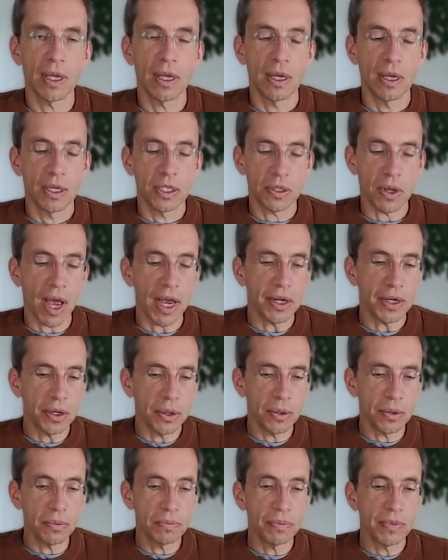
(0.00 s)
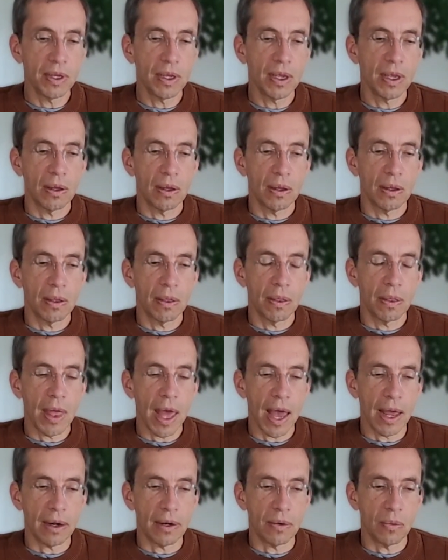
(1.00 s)
So I knew
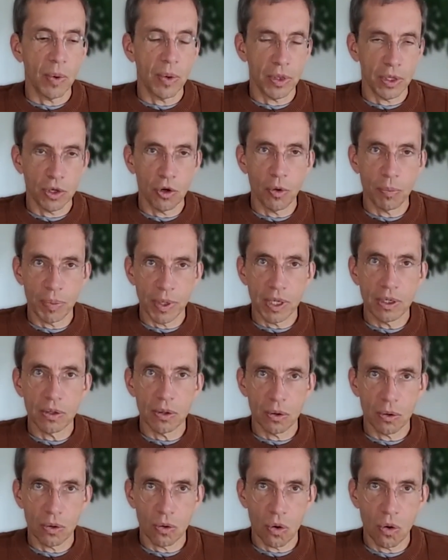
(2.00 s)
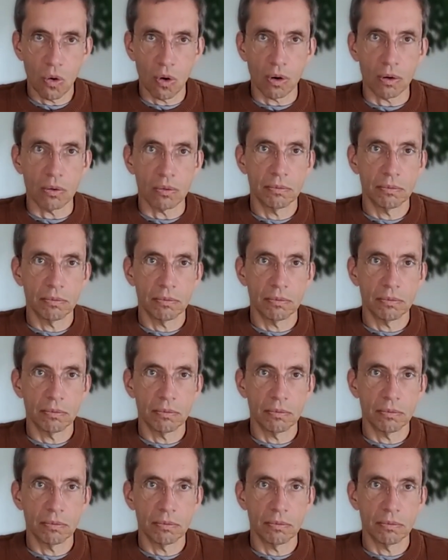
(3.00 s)
that when the European court